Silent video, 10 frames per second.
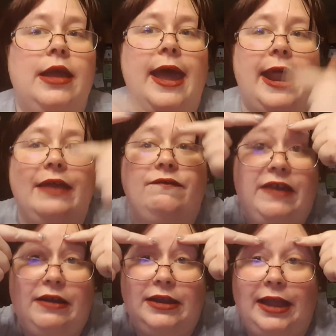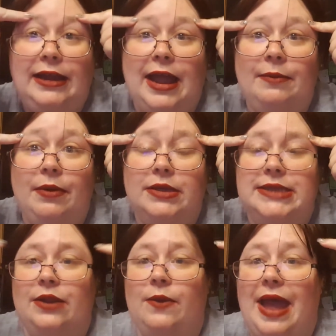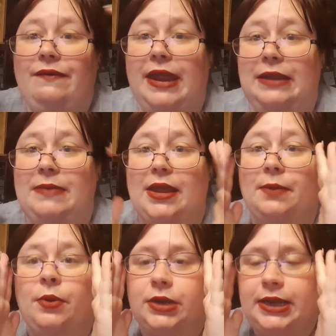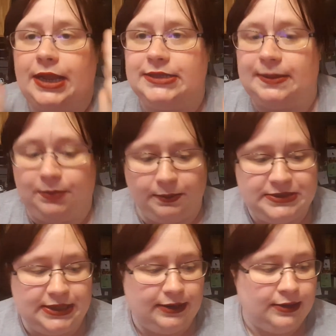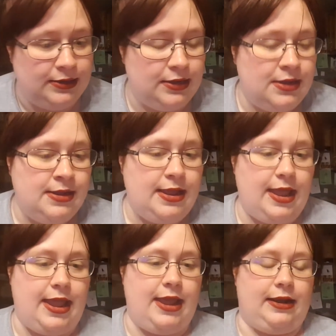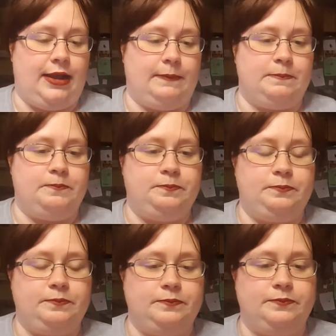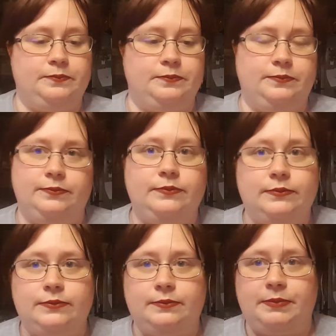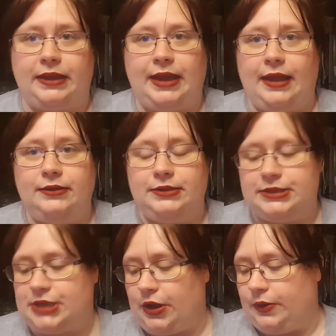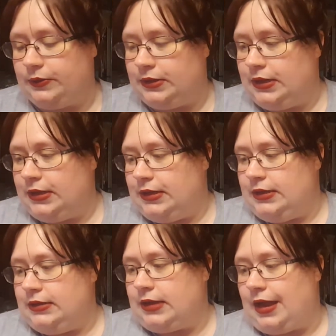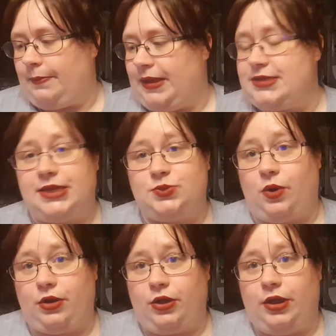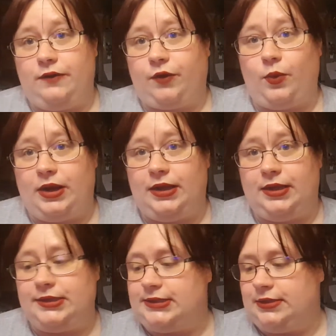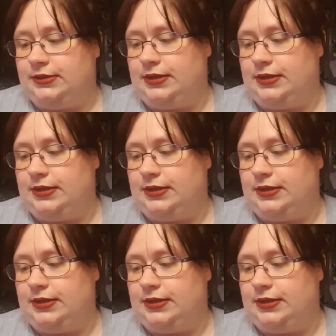And I have very light eyebrows. I don't have any makeup on today except lipstick. And but yeah, so it does work good for what it is,